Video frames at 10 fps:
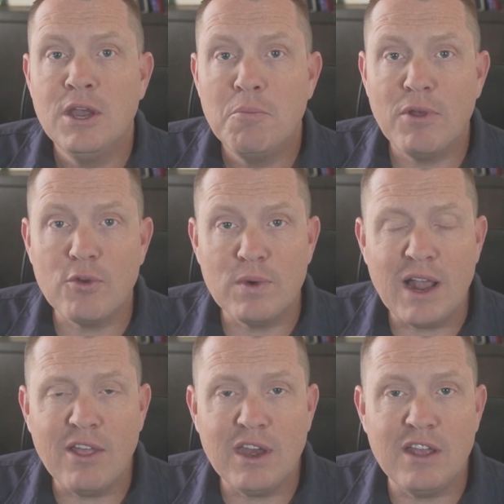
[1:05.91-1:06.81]
but the
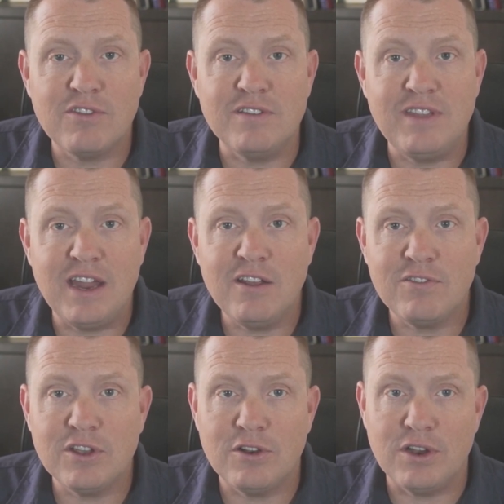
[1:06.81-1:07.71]
reality is a data
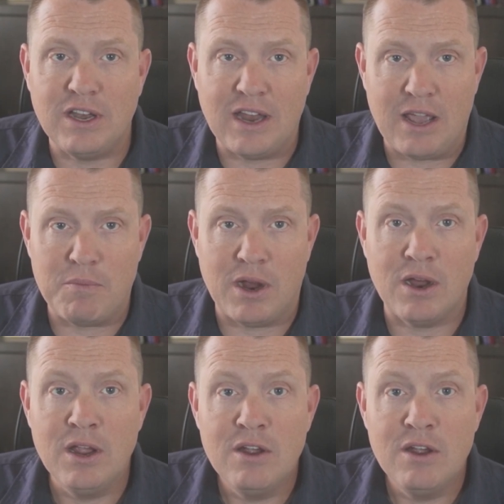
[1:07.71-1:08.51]
security nightmare.